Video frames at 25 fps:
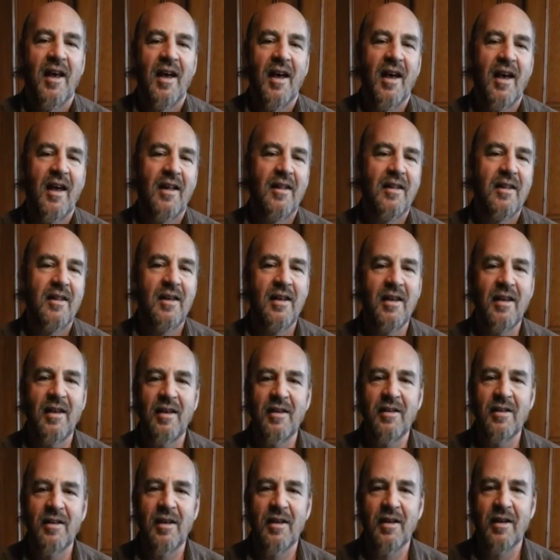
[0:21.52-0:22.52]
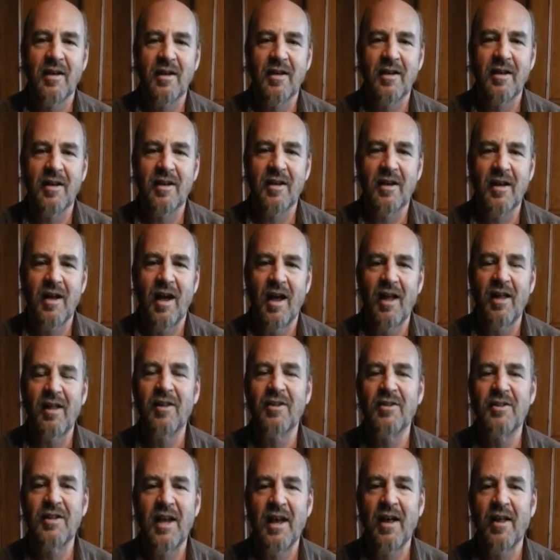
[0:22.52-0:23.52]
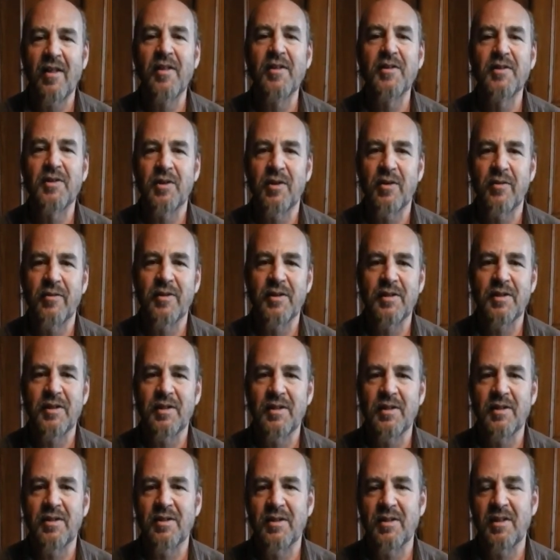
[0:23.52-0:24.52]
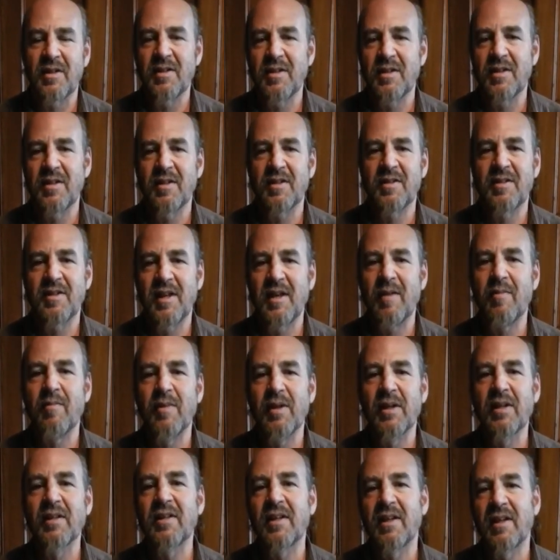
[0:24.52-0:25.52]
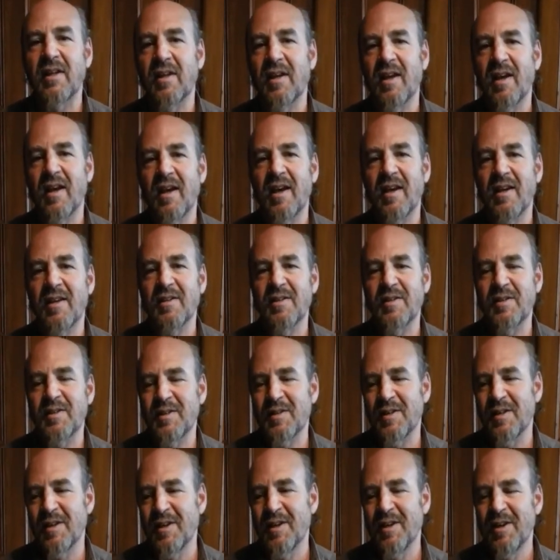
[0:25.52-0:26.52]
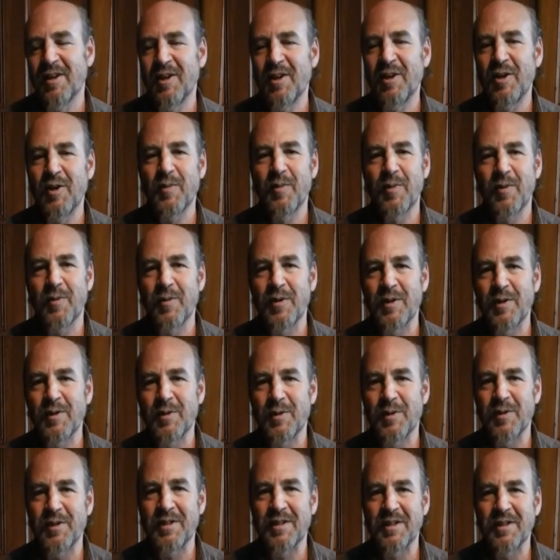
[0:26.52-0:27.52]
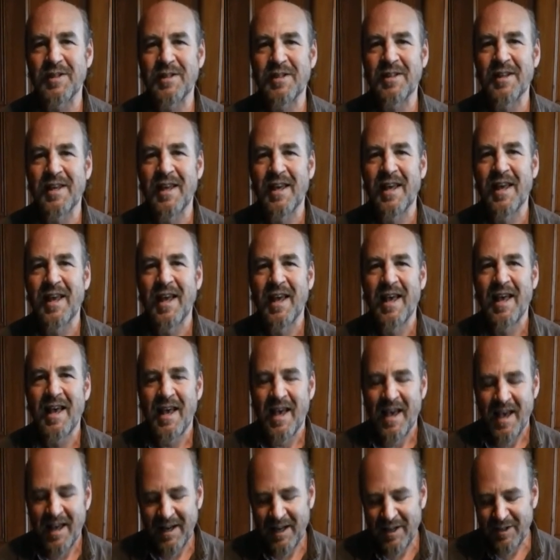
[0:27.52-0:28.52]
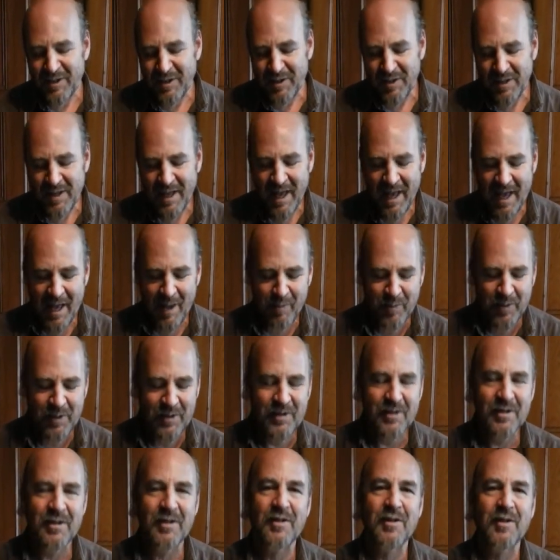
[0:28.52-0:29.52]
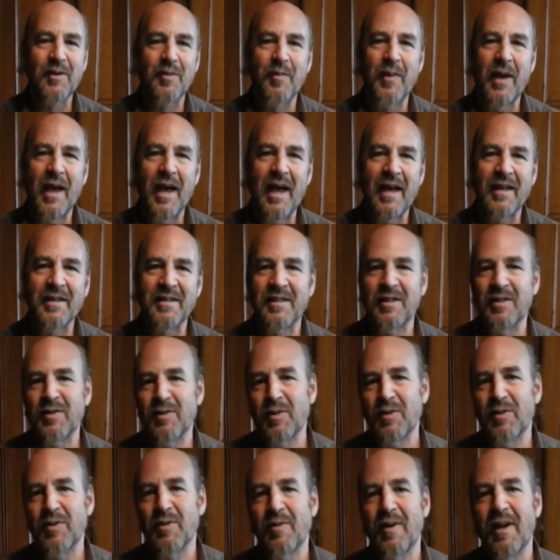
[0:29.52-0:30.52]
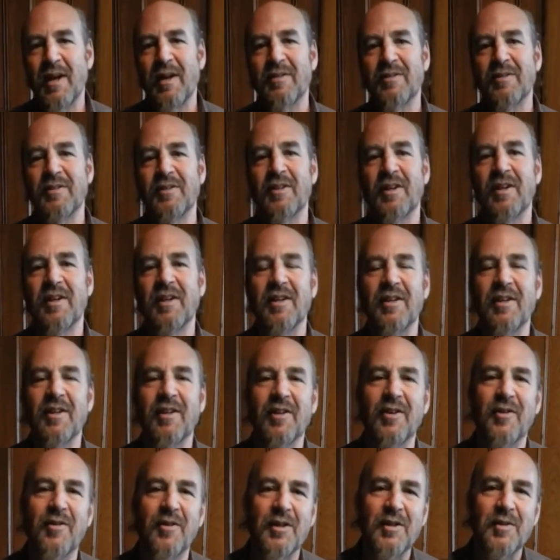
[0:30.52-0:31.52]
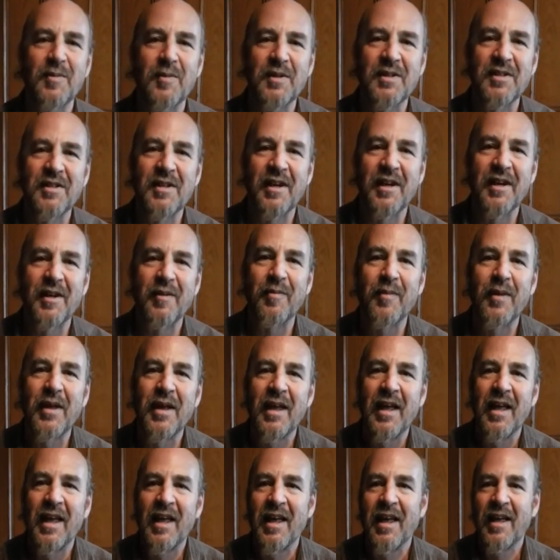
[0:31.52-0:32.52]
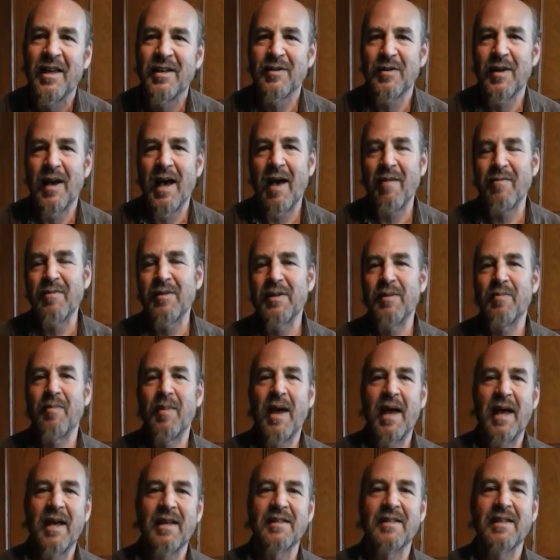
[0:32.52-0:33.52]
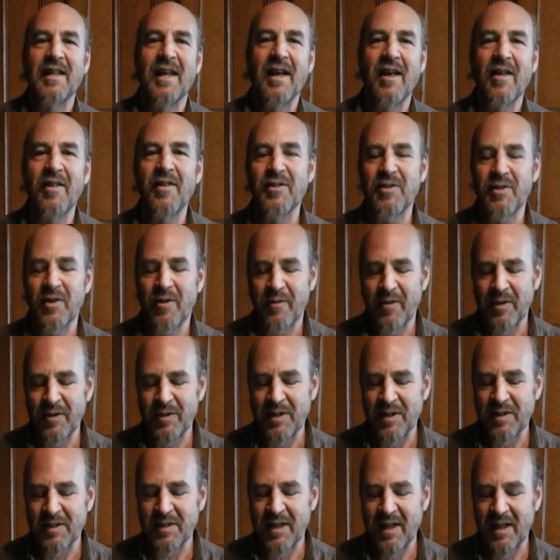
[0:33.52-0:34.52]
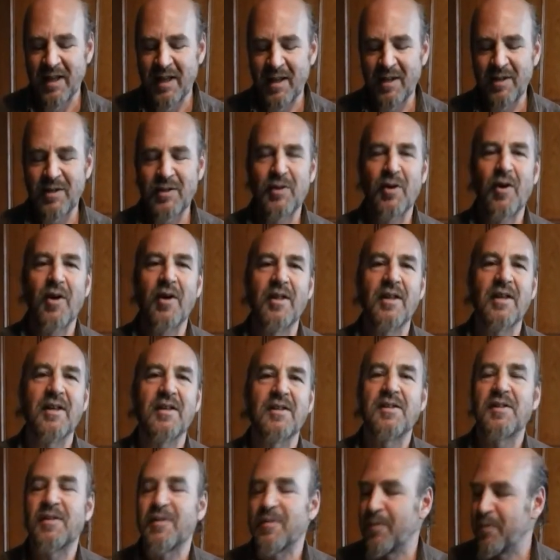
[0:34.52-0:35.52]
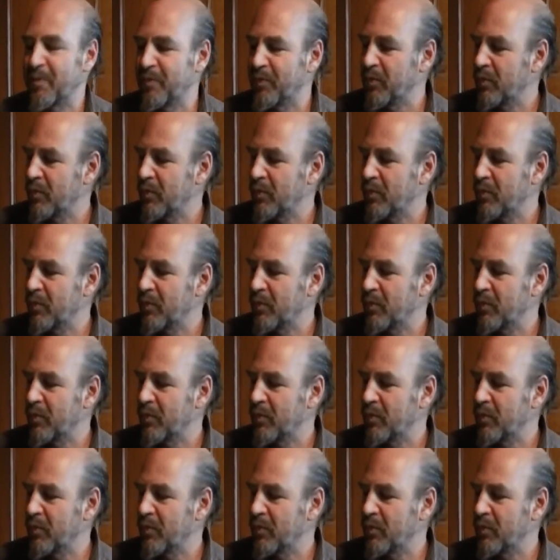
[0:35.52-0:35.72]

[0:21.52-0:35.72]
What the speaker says: And the College Health Services is in the same building as Human Resources. And I just happened to pass, this was around Christmas time, so I happened to pass the health services and I saw this